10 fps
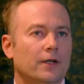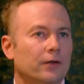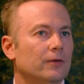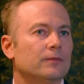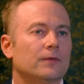and
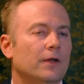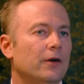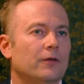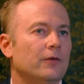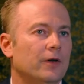
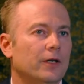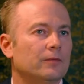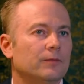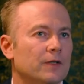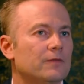
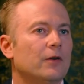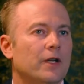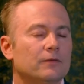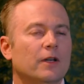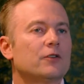there's
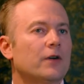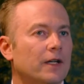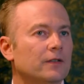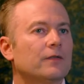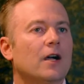very
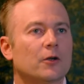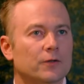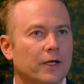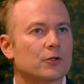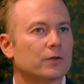attractive,
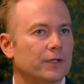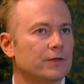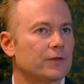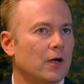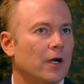
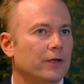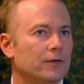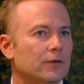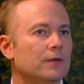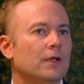architecturally
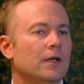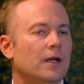designed,